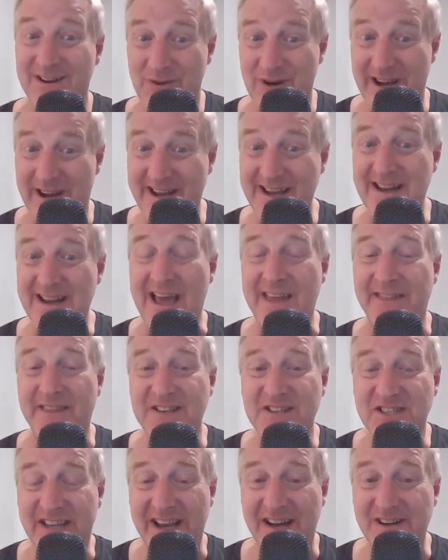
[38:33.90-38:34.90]
right? And the
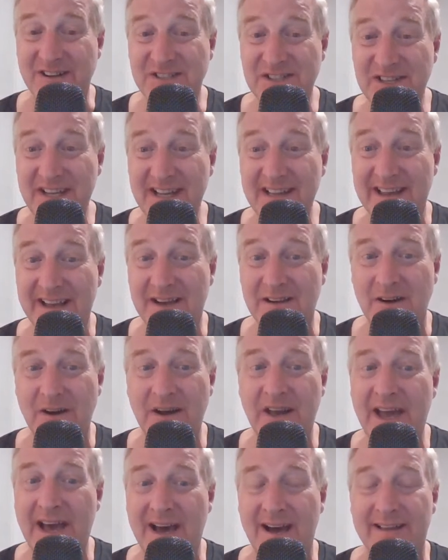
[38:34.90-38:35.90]
scarcity, like, oh
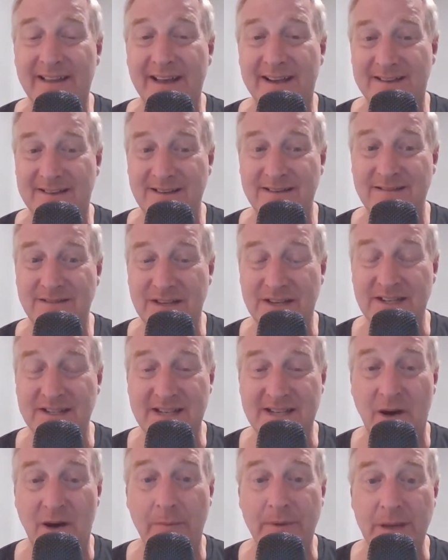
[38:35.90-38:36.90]
yeah, like to
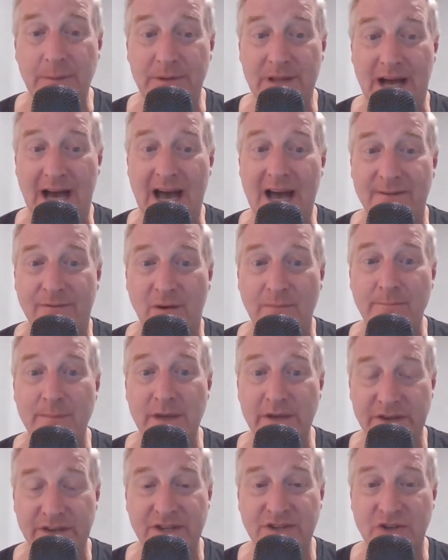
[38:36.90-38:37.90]
tell people I have a
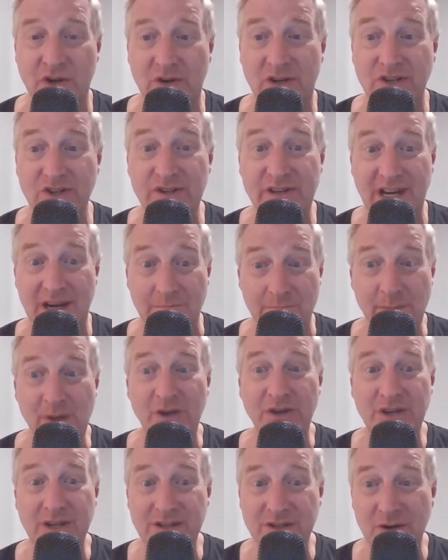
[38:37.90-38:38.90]
million token. You got a
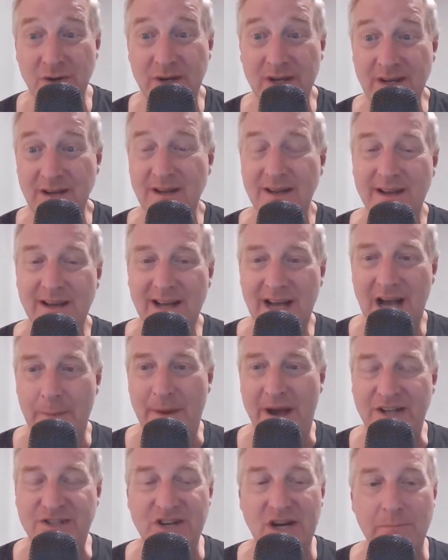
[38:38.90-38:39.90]
million token?
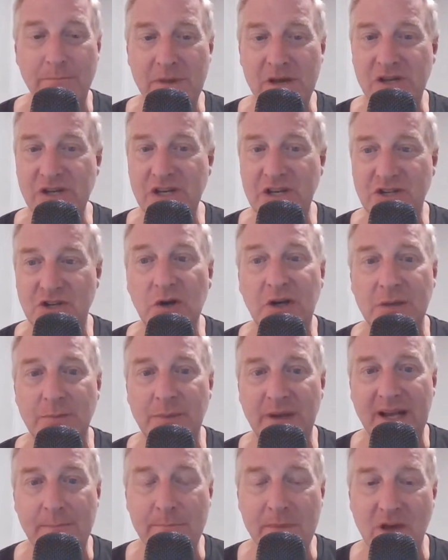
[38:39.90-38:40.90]
Imagine a million token
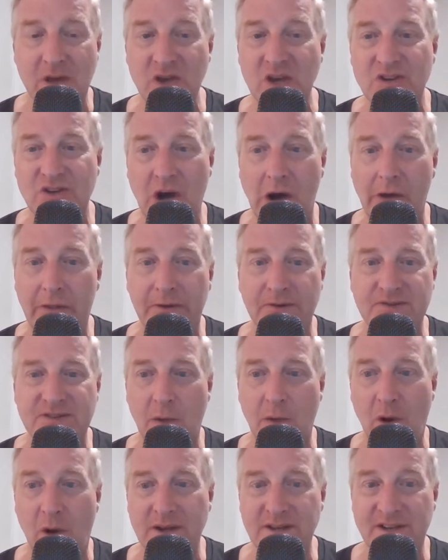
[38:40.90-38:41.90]
being a million dollars
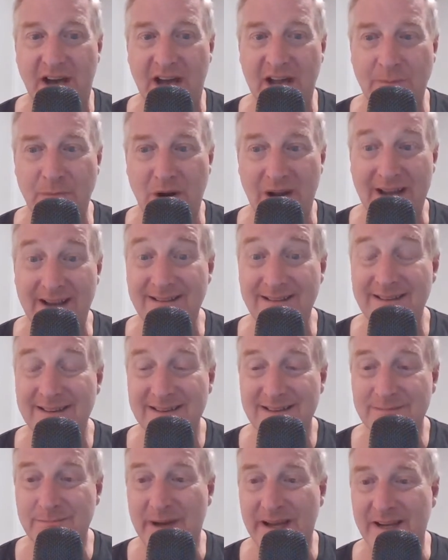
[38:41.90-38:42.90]
at one time, right?
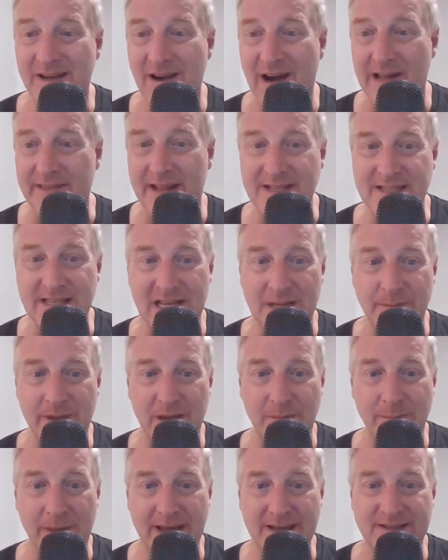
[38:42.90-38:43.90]
My God, that's going to be
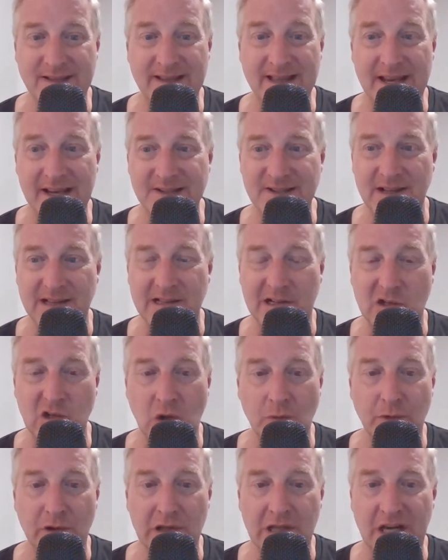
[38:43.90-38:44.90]
amazing. That is a
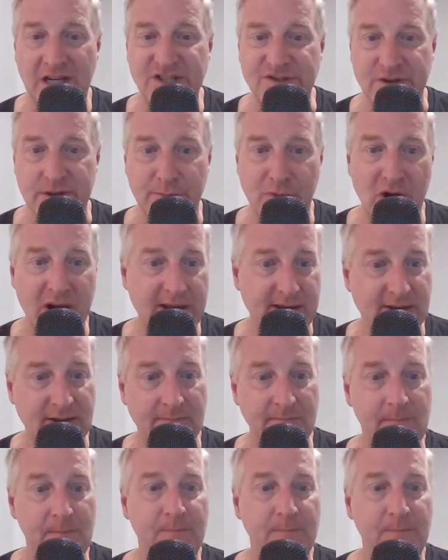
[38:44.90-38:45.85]
global luxury brand.